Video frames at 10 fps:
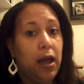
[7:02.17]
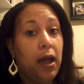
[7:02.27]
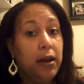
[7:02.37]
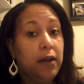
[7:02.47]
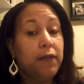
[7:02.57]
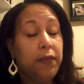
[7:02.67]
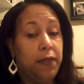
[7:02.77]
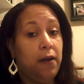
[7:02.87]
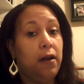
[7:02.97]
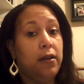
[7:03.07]
I never
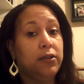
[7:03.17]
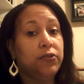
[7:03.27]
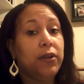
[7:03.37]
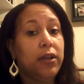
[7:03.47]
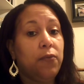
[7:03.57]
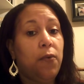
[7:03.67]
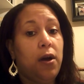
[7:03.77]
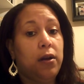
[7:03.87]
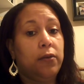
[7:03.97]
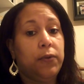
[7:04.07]
thought drinking
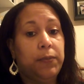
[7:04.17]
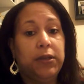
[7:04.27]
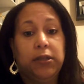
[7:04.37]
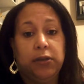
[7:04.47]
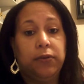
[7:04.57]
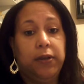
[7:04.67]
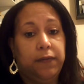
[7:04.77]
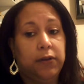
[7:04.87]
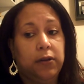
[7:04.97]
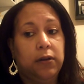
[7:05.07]
water would be so
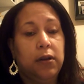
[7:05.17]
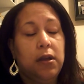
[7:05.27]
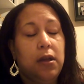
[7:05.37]
difficult.